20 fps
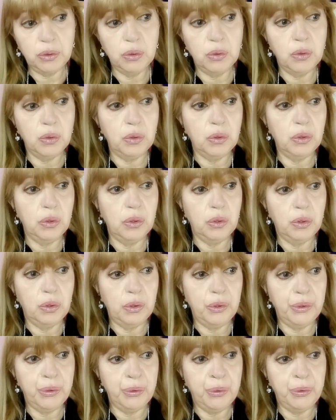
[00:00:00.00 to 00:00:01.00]
to
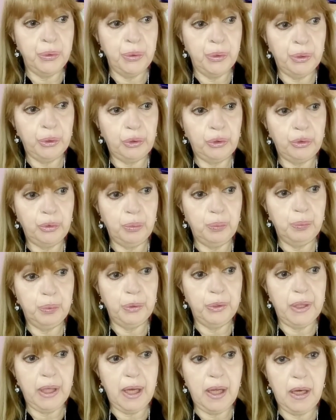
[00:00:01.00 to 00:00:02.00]
not to
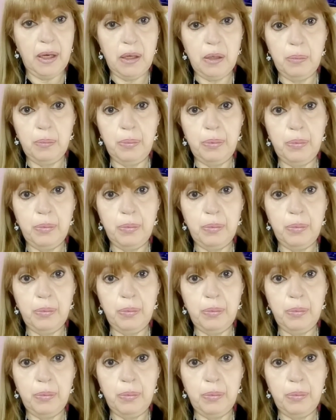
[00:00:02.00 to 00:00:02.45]
put our